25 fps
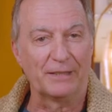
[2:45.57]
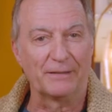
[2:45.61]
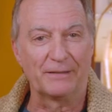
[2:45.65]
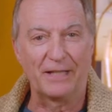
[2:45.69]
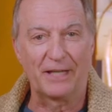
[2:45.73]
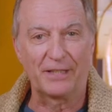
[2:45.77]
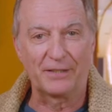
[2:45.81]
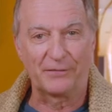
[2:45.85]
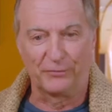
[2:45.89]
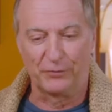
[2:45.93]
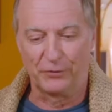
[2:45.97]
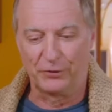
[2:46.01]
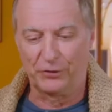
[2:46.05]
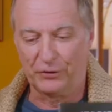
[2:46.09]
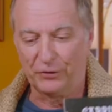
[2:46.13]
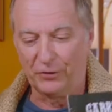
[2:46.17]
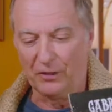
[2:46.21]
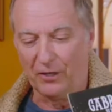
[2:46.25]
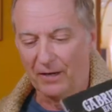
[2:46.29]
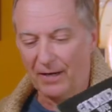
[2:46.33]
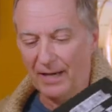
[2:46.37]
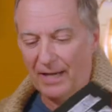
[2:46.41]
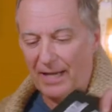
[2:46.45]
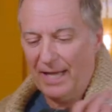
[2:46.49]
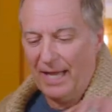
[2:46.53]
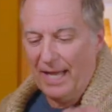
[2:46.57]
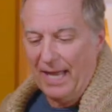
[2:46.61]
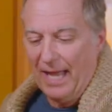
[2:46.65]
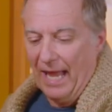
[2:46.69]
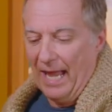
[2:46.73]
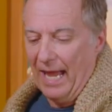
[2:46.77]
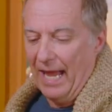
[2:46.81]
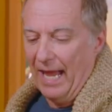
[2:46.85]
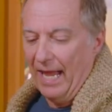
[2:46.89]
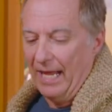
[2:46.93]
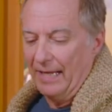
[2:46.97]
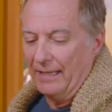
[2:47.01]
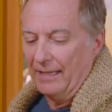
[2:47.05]
it, that's for sure.
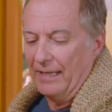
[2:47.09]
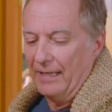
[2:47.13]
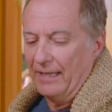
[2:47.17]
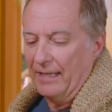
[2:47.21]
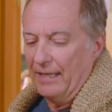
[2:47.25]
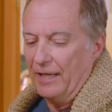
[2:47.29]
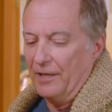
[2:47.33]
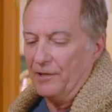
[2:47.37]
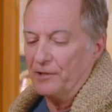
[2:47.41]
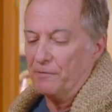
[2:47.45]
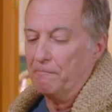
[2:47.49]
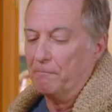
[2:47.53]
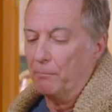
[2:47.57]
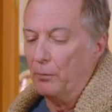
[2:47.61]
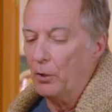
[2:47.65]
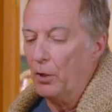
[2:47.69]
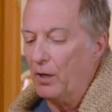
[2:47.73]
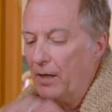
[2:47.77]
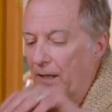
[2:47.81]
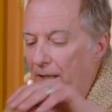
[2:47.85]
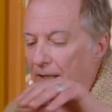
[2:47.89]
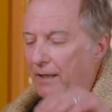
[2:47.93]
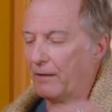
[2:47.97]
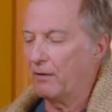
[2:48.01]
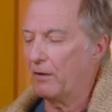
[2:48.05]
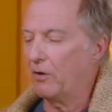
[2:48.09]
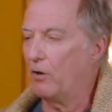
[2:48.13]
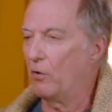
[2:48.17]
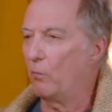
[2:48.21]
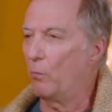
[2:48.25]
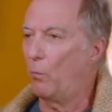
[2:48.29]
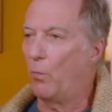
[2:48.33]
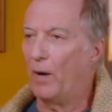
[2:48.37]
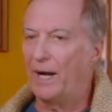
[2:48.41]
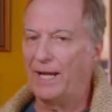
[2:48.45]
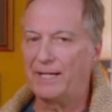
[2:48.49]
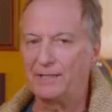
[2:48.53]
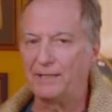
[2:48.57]
And his book
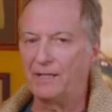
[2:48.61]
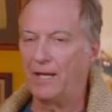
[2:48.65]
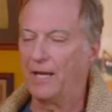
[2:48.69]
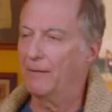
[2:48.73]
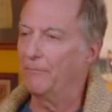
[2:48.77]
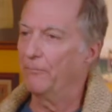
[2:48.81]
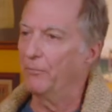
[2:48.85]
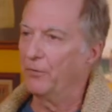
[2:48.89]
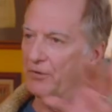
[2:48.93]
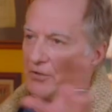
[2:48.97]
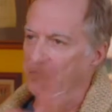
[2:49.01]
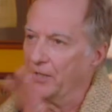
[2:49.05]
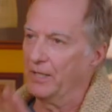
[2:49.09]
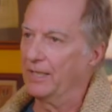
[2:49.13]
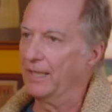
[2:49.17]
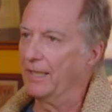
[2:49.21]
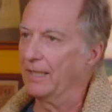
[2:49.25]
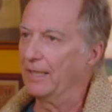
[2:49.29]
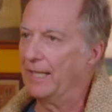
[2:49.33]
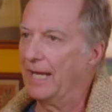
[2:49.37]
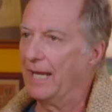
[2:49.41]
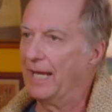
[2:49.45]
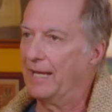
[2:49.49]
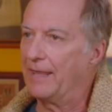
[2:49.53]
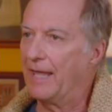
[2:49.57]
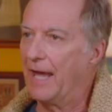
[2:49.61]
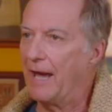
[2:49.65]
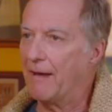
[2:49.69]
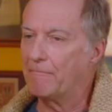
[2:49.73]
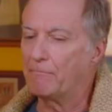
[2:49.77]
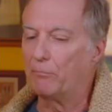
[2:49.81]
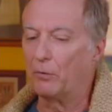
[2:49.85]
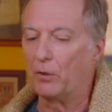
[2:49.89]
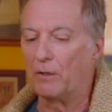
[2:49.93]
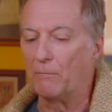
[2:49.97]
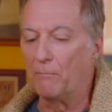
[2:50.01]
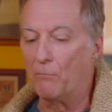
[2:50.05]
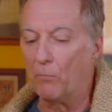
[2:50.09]
called White Tape was in it. And that
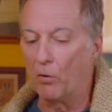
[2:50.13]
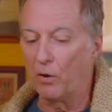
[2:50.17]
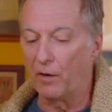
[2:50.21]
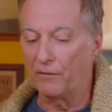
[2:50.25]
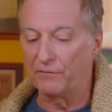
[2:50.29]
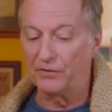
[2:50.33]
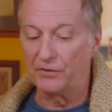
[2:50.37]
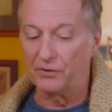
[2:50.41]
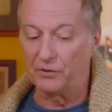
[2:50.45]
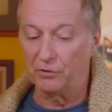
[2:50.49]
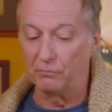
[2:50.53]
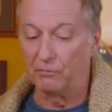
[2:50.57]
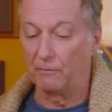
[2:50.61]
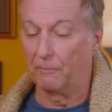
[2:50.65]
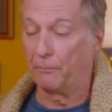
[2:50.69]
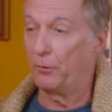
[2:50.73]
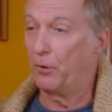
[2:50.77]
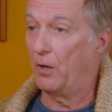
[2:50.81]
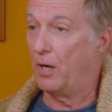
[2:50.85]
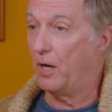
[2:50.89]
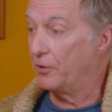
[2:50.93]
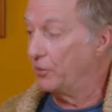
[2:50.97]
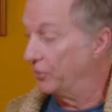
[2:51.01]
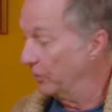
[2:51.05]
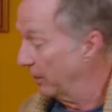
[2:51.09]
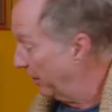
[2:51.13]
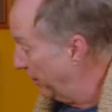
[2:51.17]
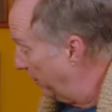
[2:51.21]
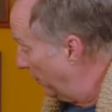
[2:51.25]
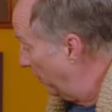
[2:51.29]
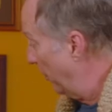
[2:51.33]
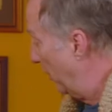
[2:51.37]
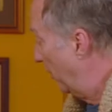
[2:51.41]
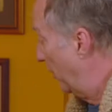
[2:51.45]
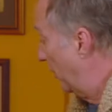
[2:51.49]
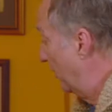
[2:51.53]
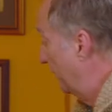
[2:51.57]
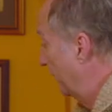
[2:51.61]
book morphed into a project
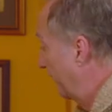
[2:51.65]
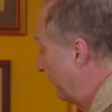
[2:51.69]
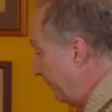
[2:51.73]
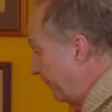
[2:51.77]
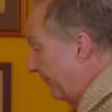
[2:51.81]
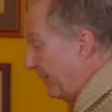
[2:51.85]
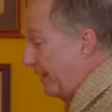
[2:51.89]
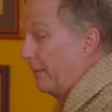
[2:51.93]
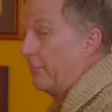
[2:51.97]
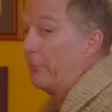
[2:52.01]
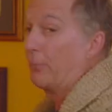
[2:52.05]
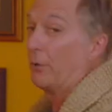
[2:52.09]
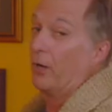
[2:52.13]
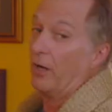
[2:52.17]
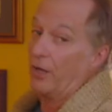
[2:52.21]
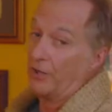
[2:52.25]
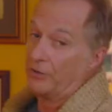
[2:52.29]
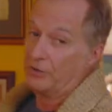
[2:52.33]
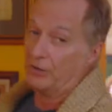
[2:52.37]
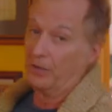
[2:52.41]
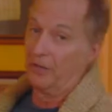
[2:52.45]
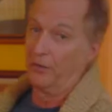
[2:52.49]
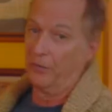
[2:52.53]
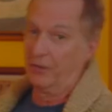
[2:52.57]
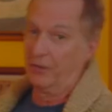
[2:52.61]
called Project